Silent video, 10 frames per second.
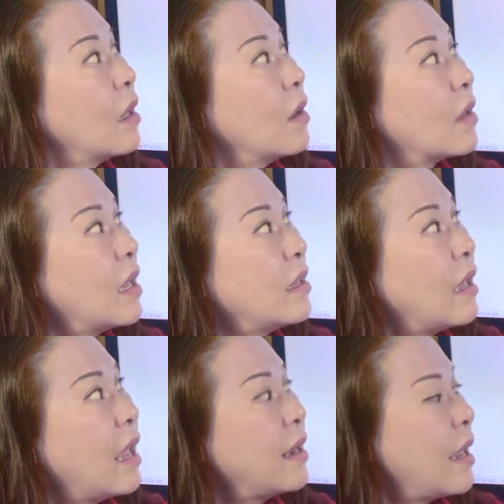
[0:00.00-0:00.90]
Okay,
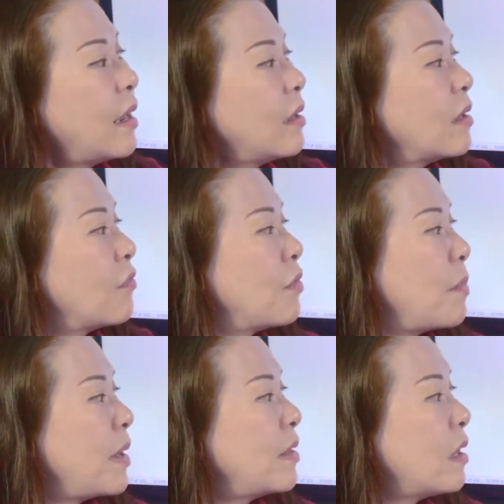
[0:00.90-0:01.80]
and then the
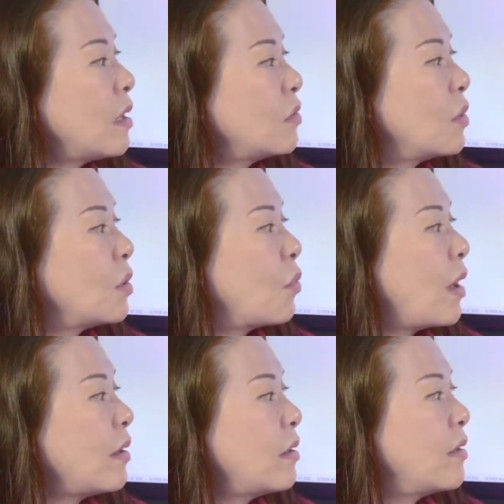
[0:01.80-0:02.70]
remainder,
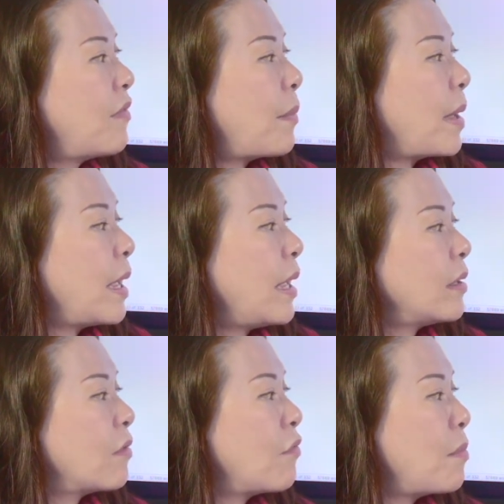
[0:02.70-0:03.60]
21 divided by 8,
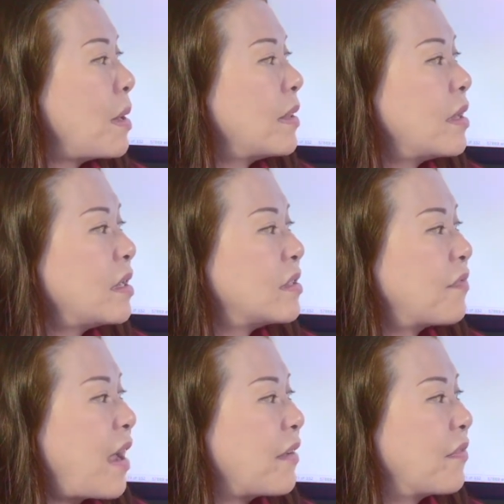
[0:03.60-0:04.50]
the remainder is
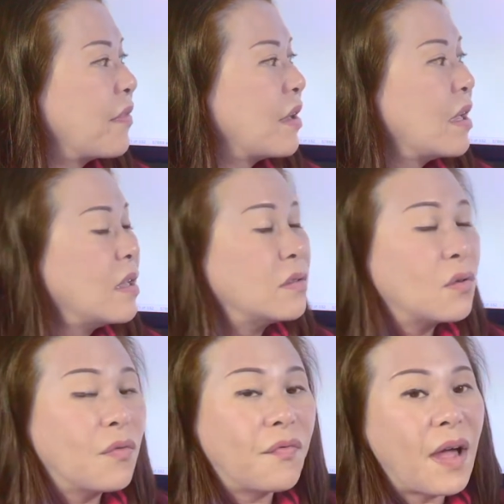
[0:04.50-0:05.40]
5.
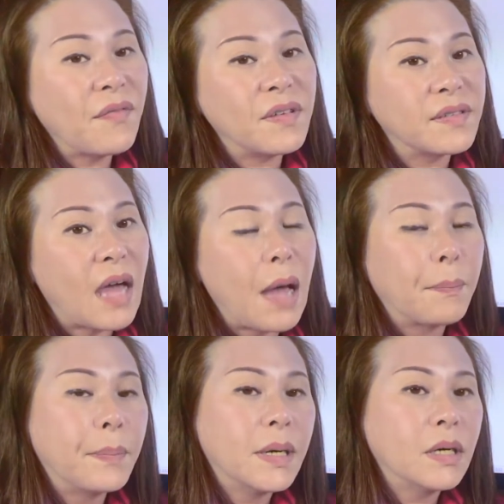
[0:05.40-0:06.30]
So 5 is the
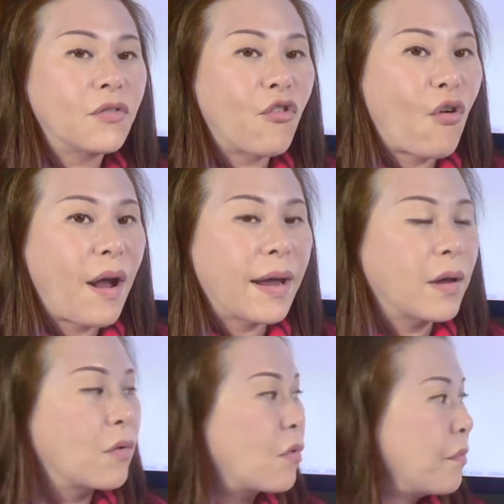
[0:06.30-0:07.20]
upper
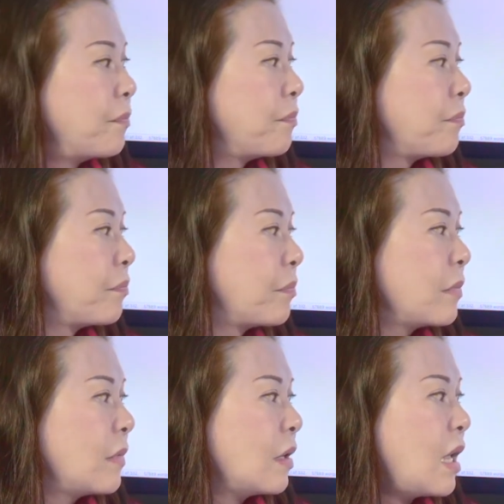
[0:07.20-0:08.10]
trigram.
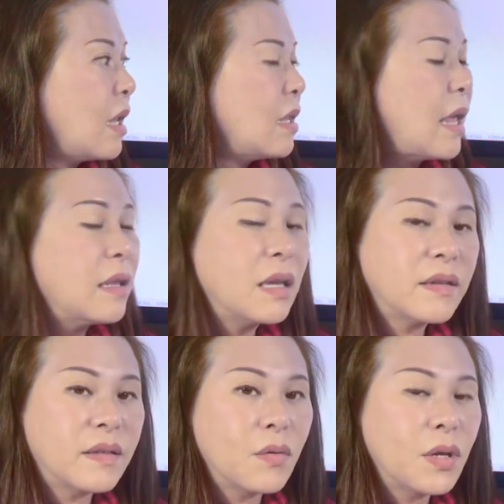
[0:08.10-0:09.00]
Okay, then the
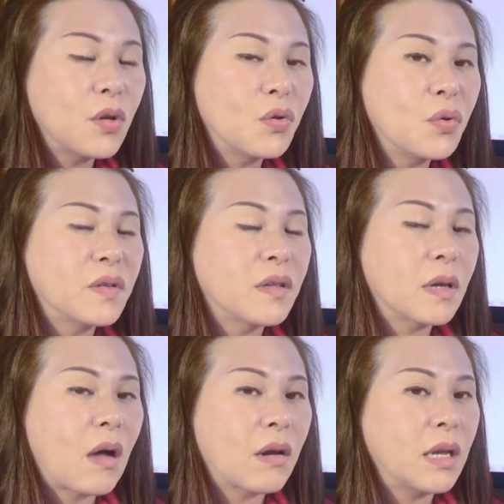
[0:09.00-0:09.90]
next thing we need to do is to
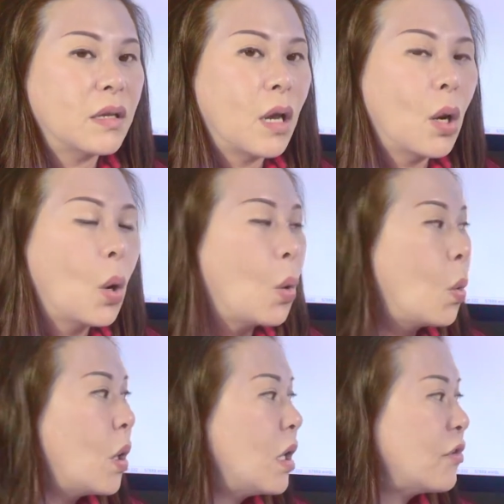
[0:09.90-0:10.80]
calculate the
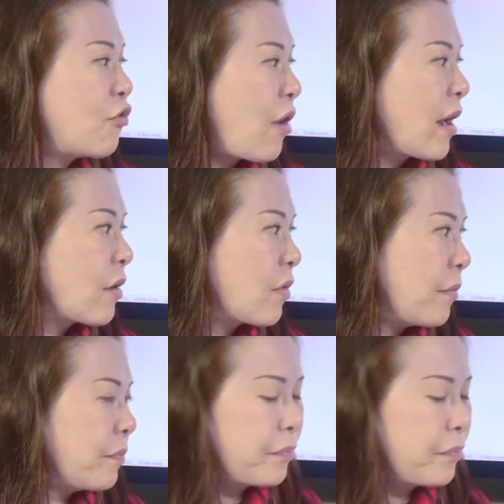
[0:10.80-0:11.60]
lower trigram.